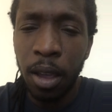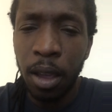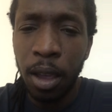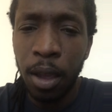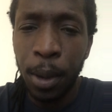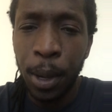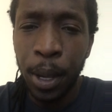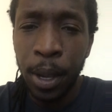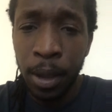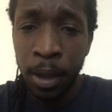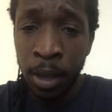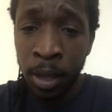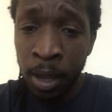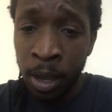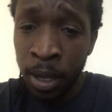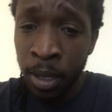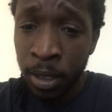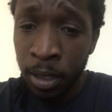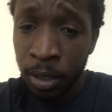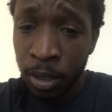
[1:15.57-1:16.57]
Yes,
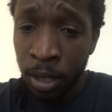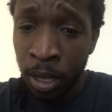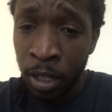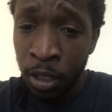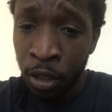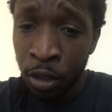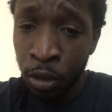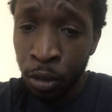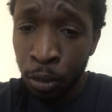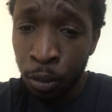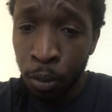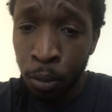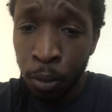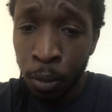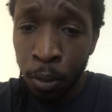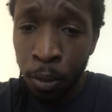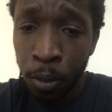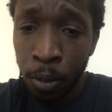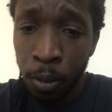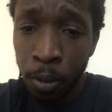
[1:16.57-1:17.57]
that's true.
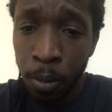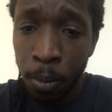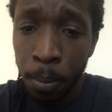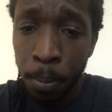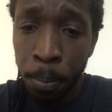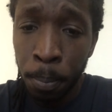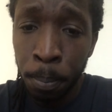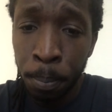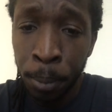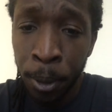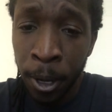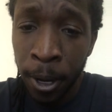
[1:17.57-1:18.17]
But